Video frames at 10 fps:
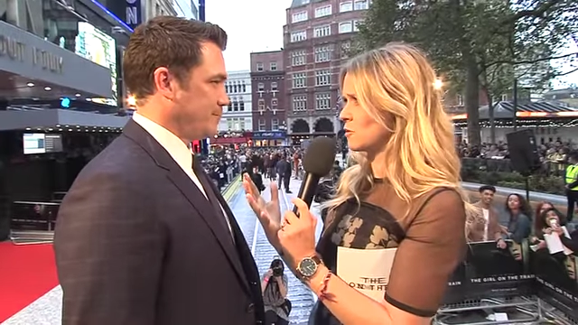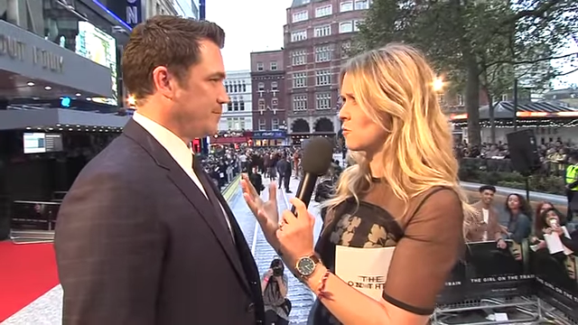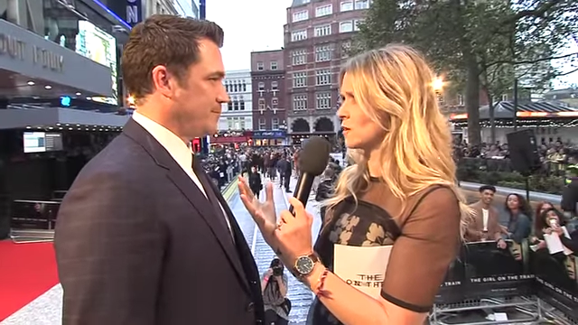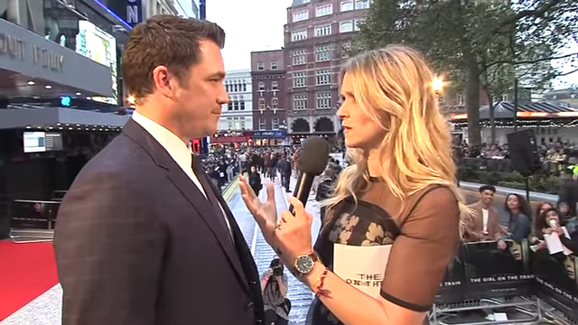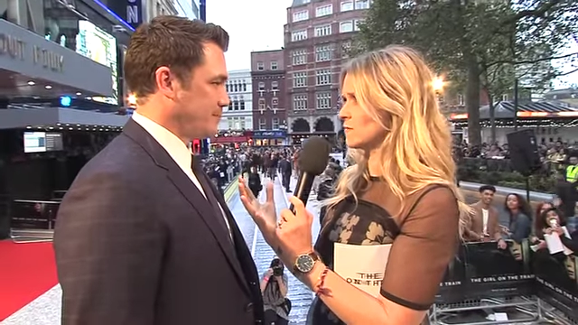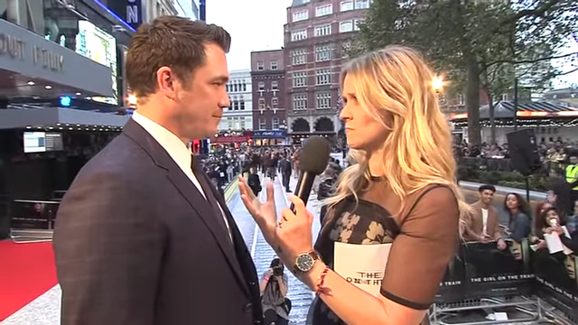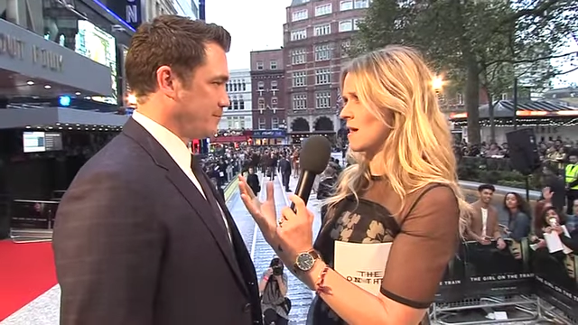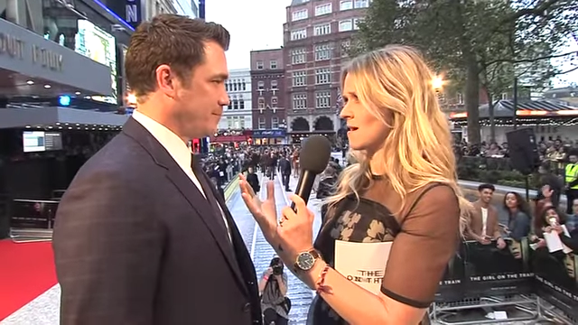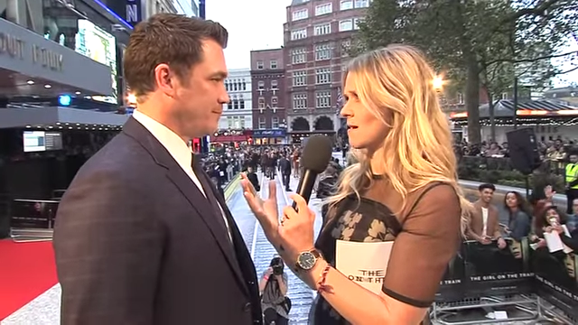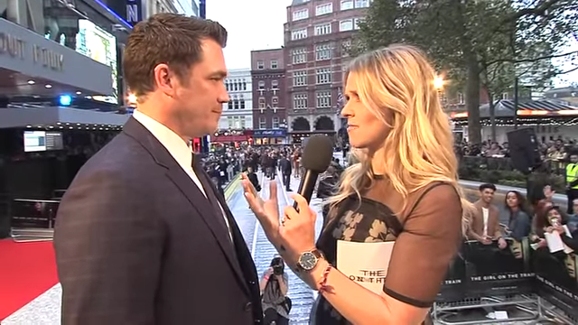Speaker 1: you wanted to
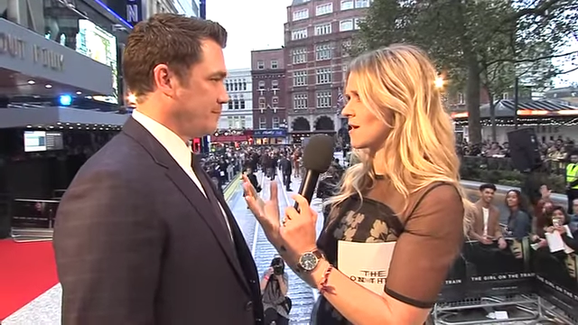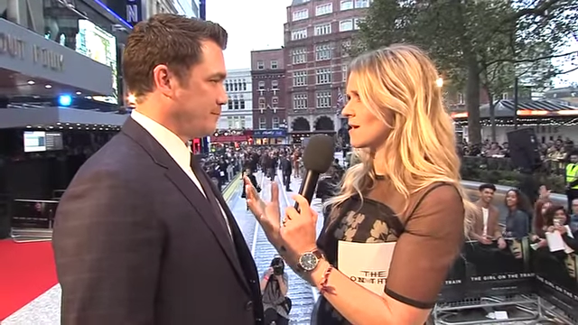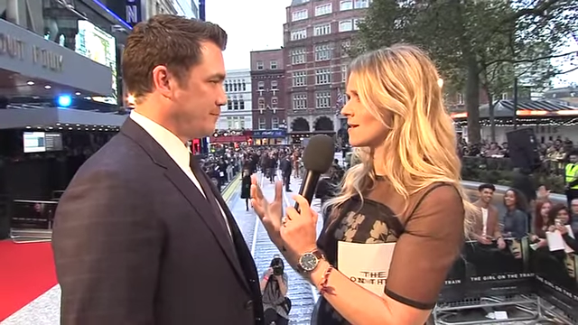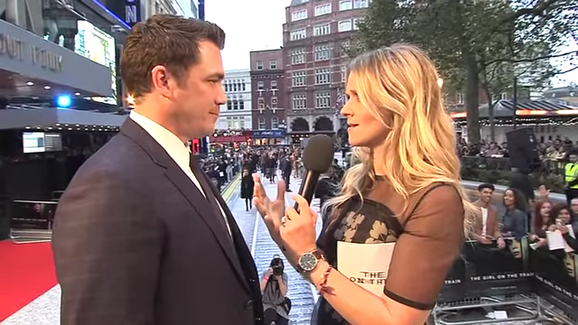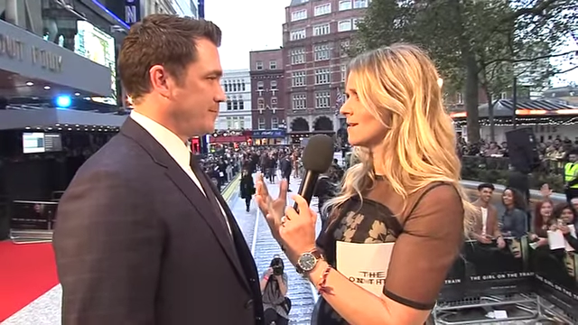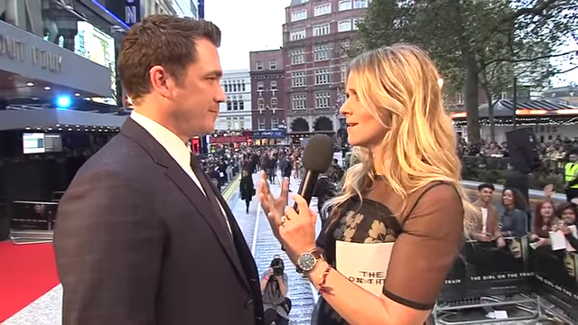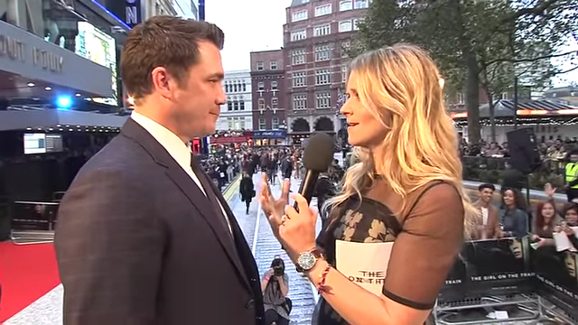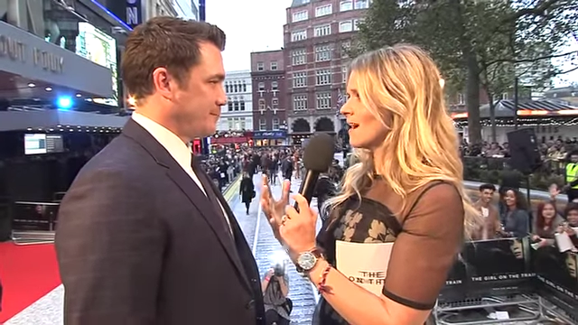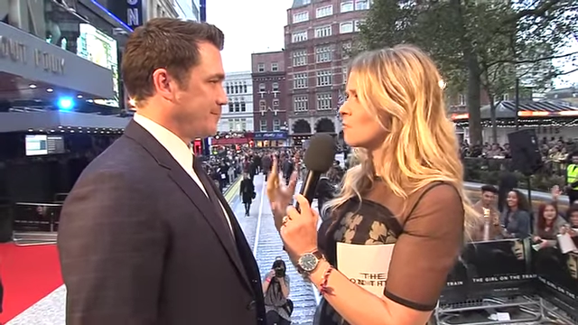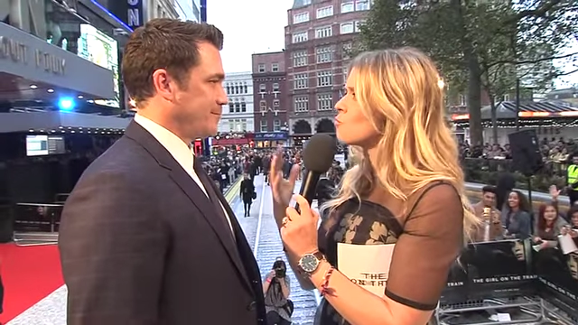make, I think,
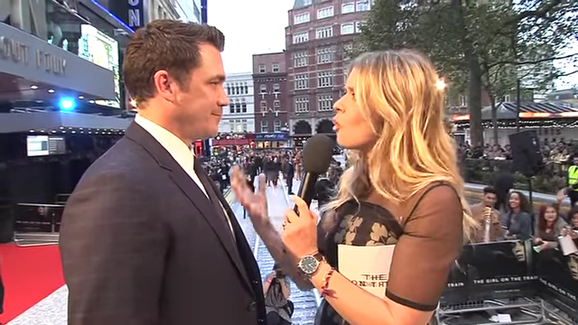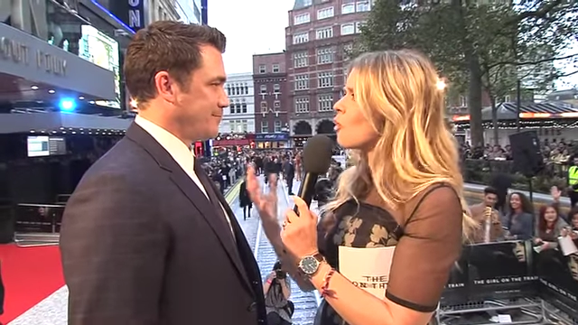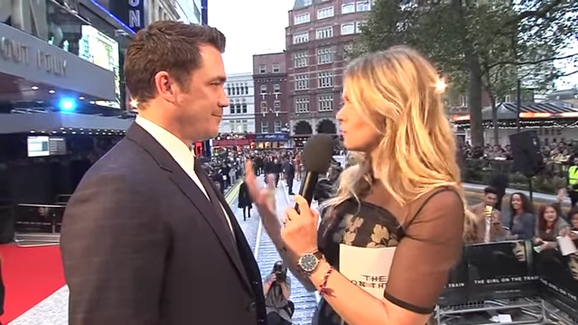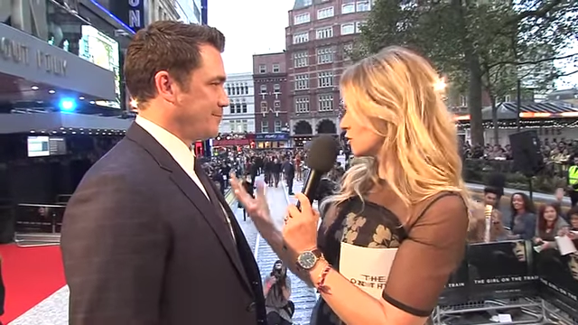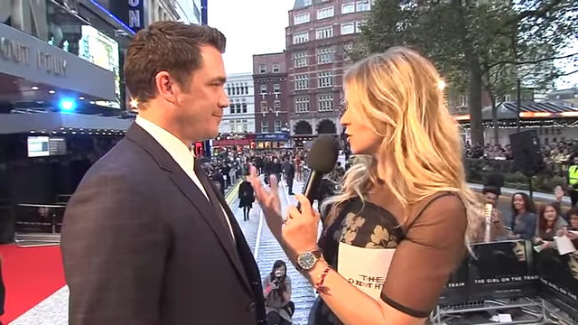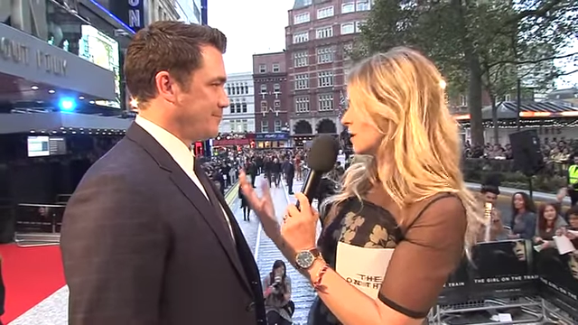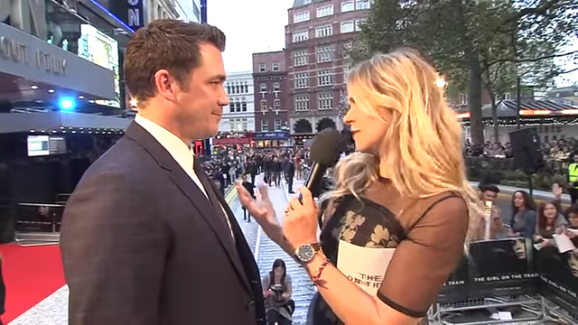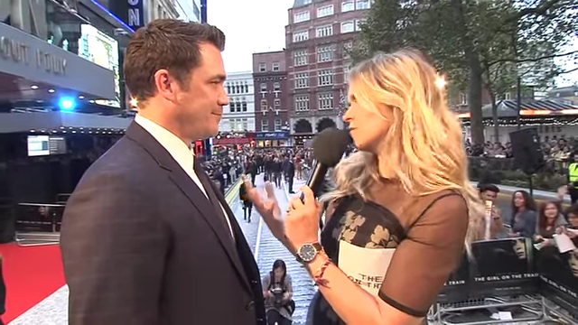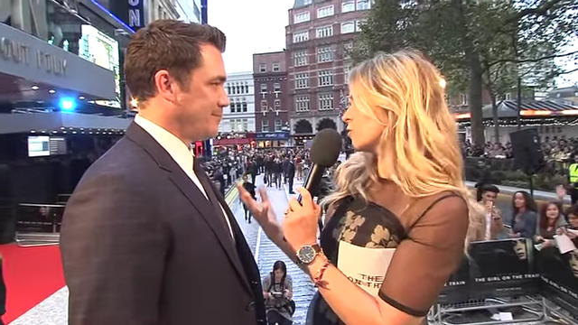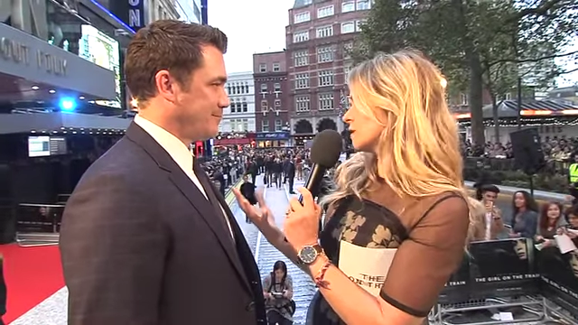and what
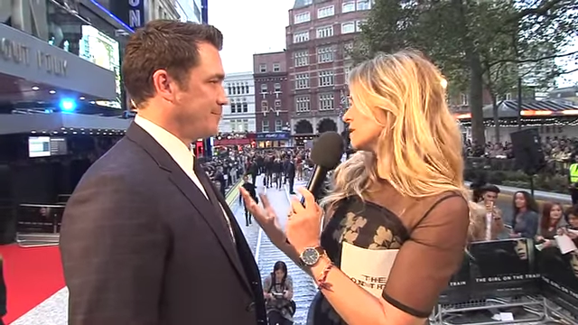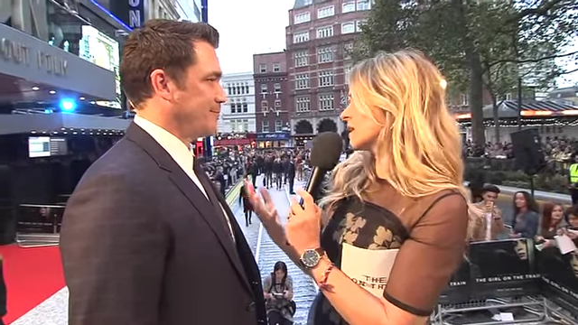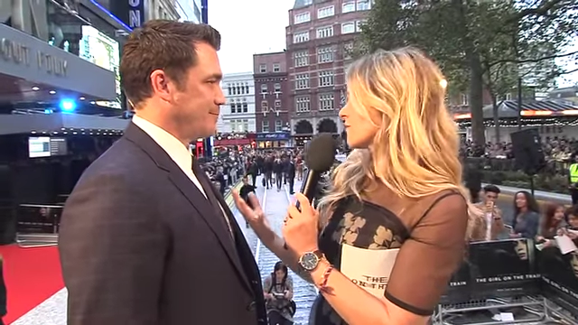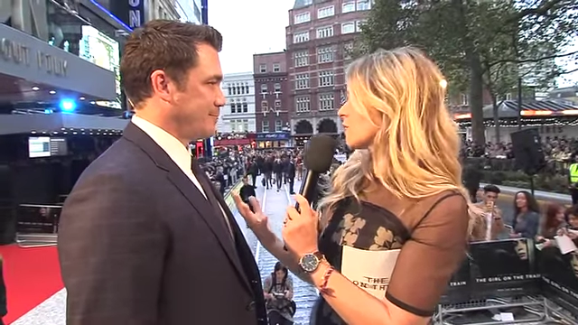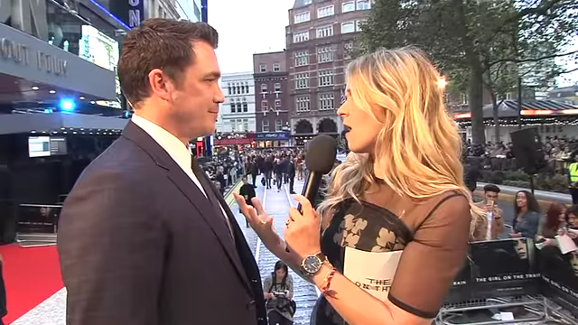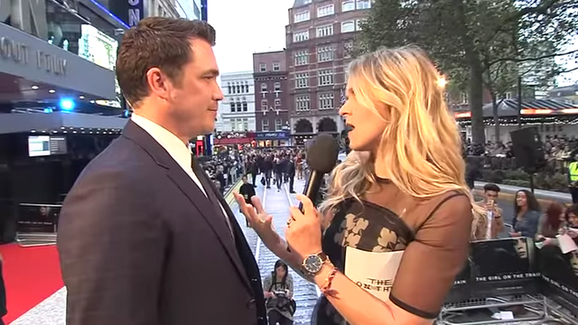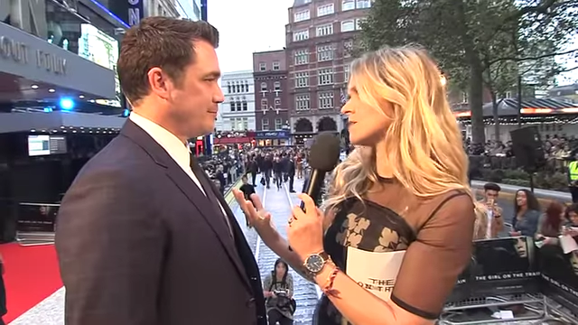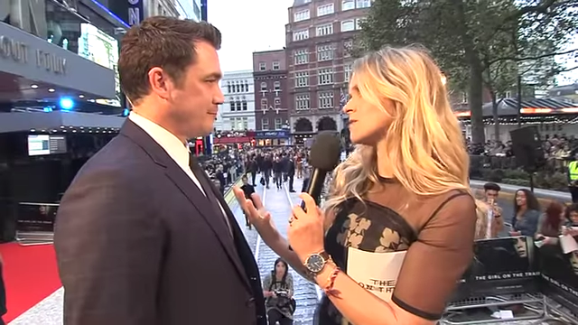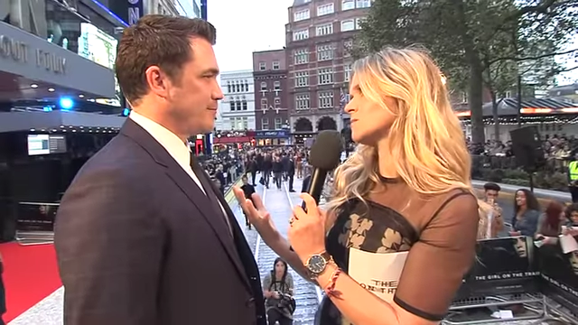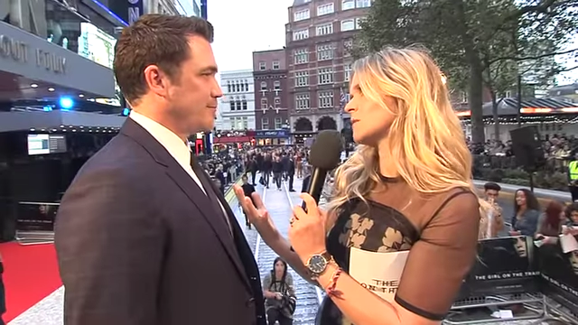opportunities you wanted to give your
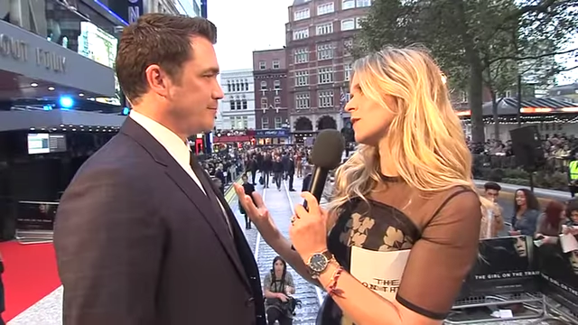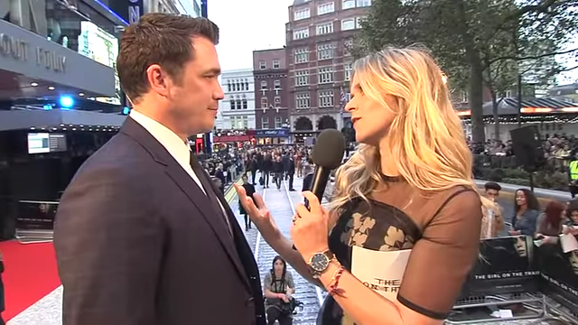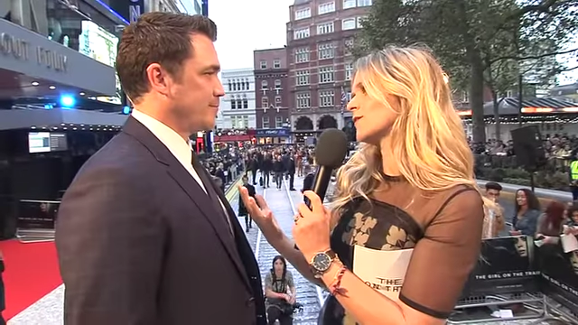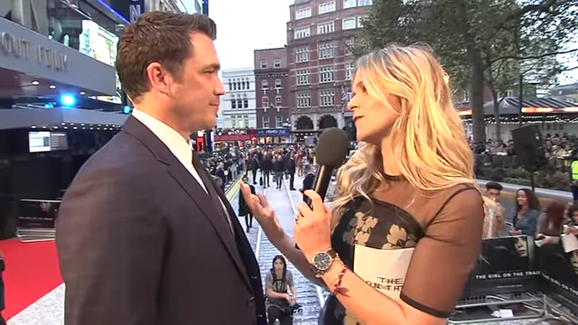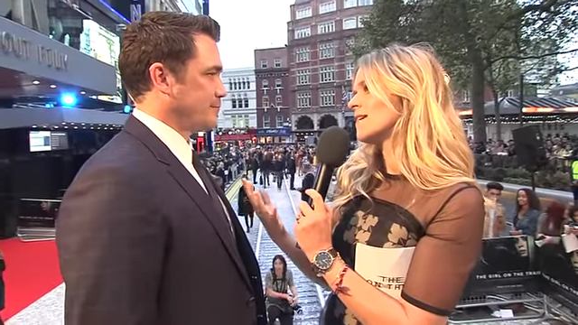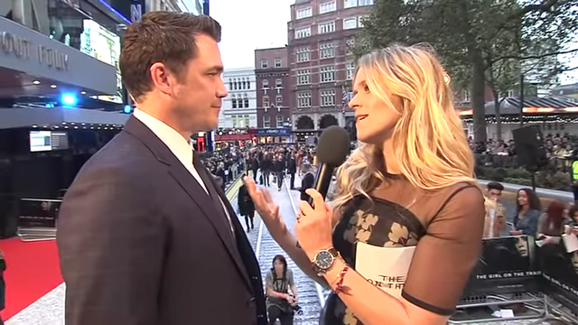actors, because